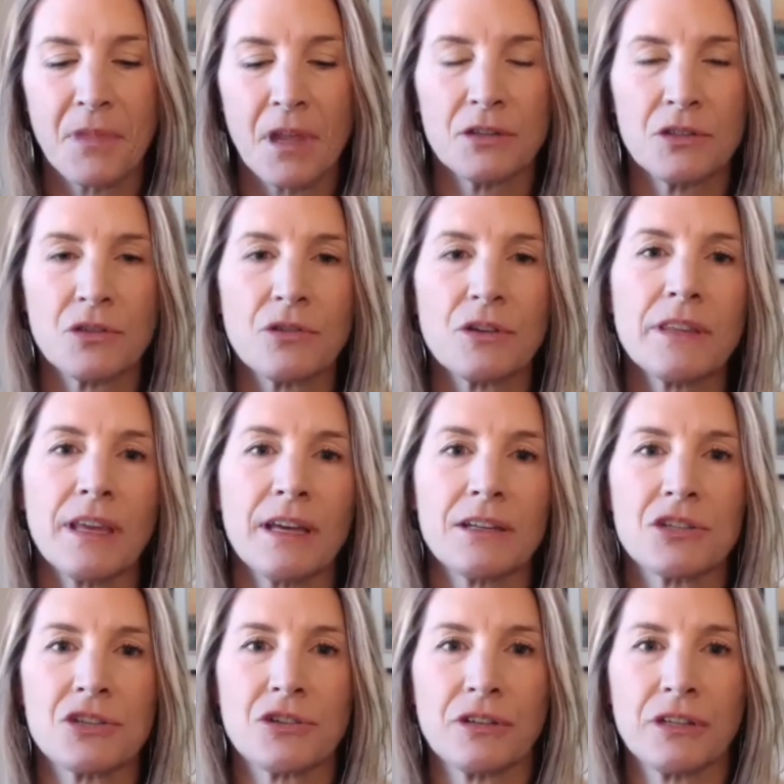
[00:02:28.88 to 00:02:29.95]
during that
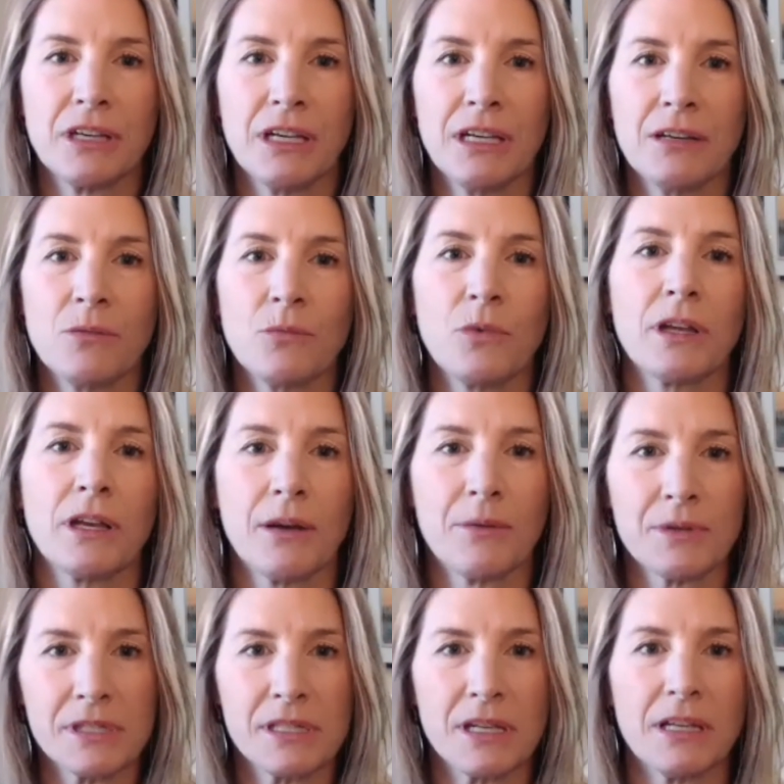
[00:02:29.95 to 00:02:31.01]
journey, when I
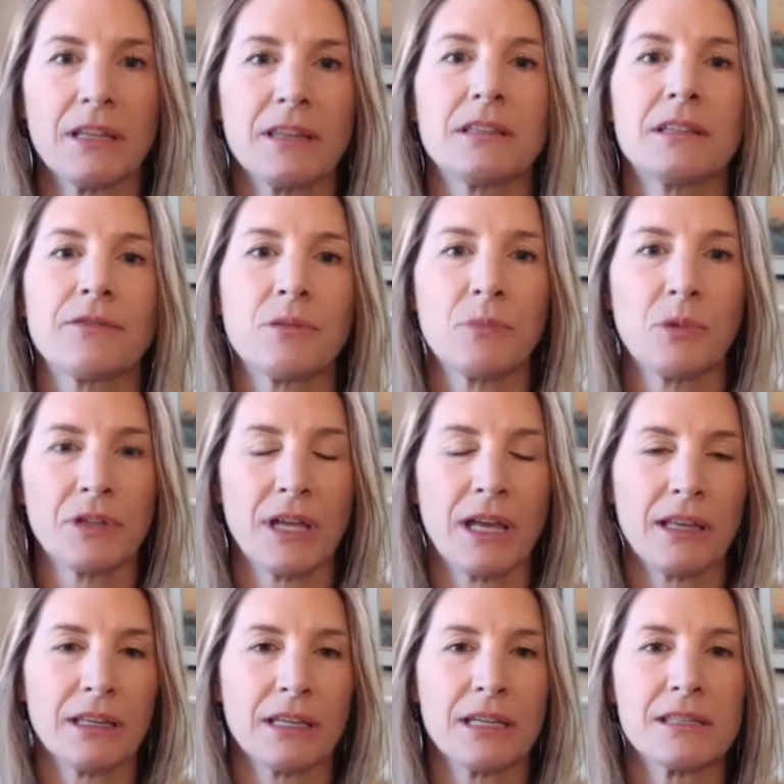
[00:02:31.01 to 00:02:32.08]
was studying the different
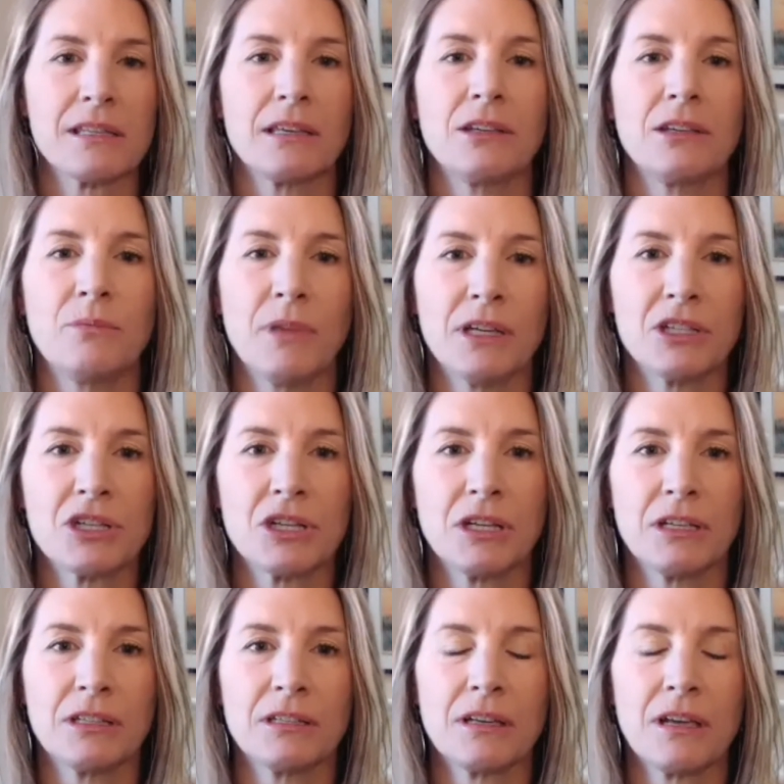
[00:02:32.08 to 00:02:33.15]
modalities that you
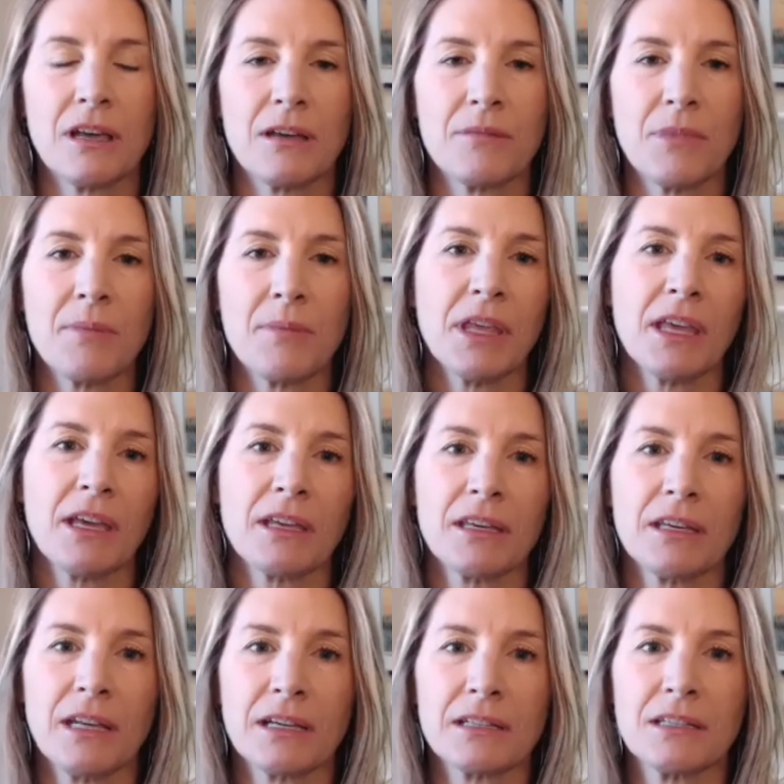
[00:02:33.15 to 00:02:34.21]
mentioned, I began
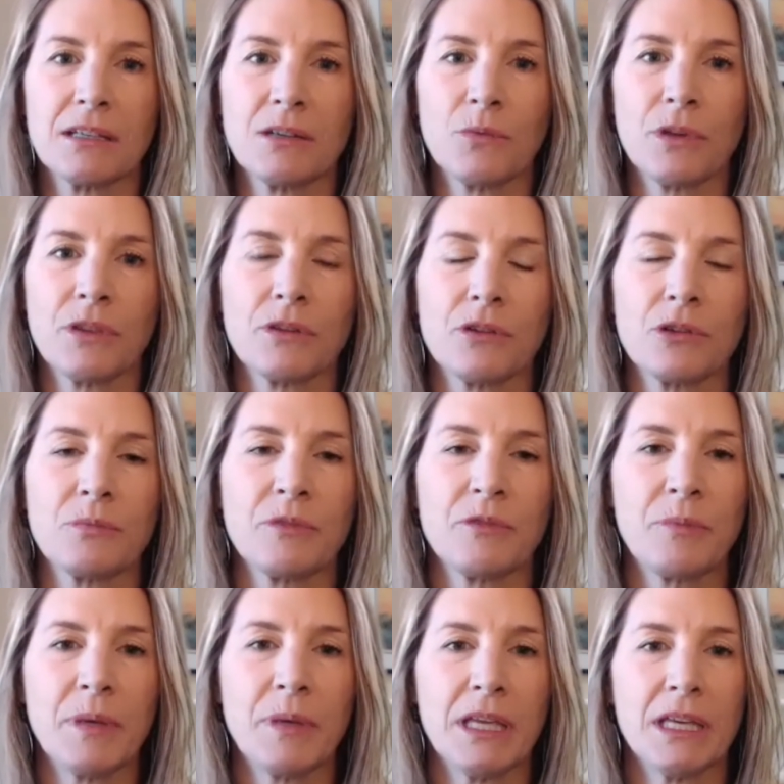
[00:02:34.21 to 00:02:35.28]
connecting with a group of
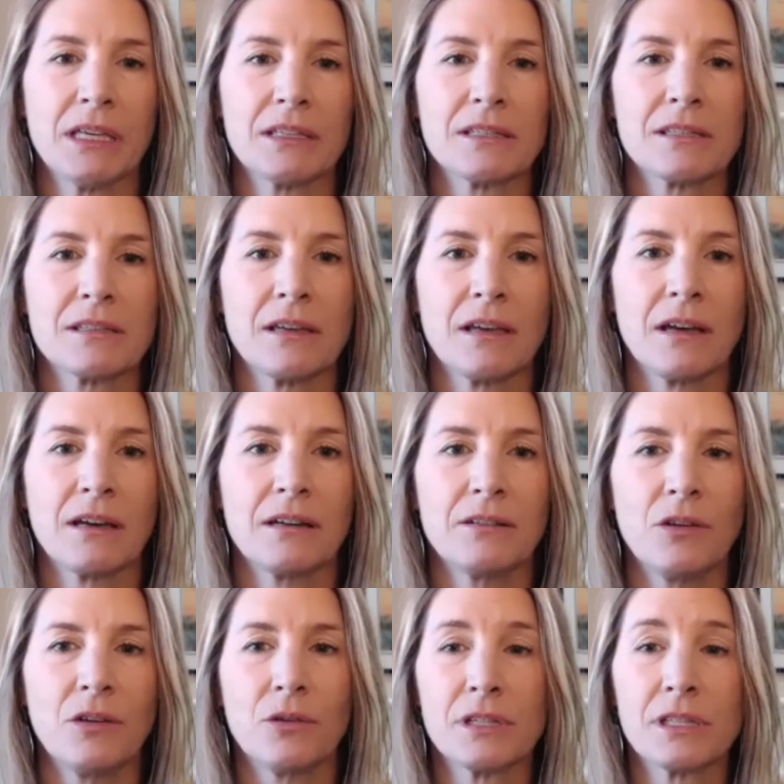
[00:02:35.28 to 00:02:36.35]
beings
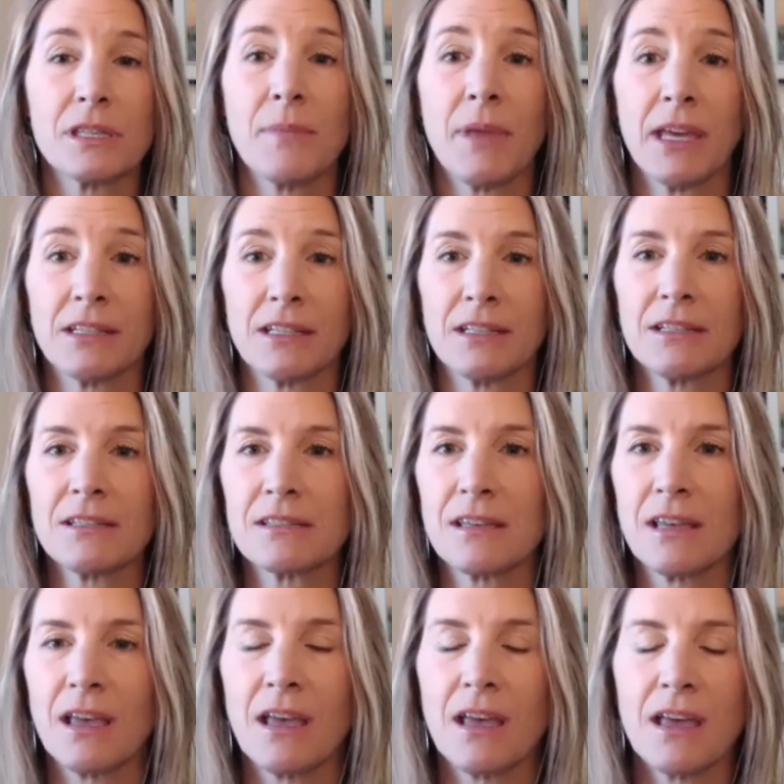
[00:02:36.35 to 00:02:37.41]
known as the Mantis.
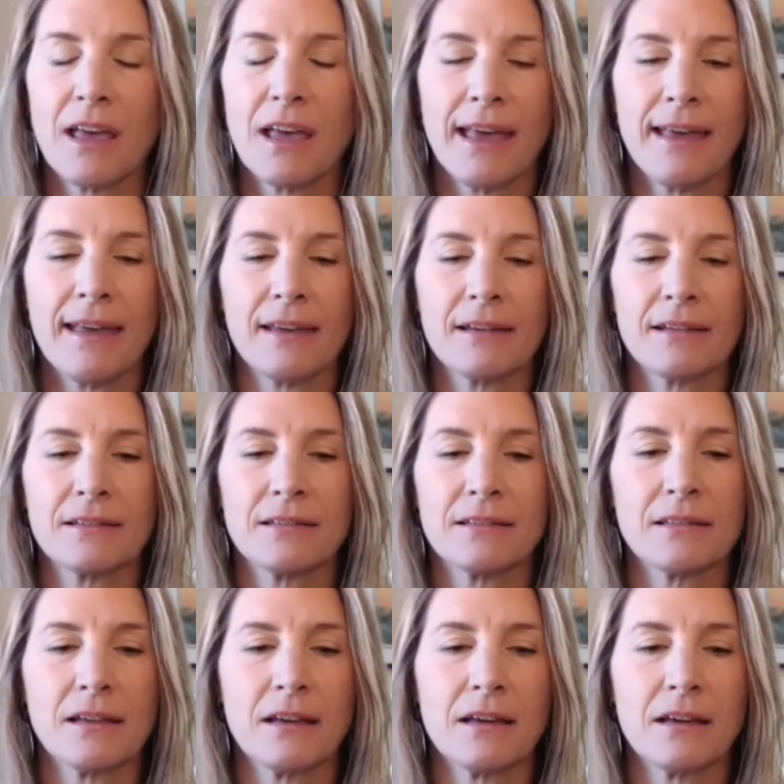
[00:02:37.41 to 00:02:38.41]
And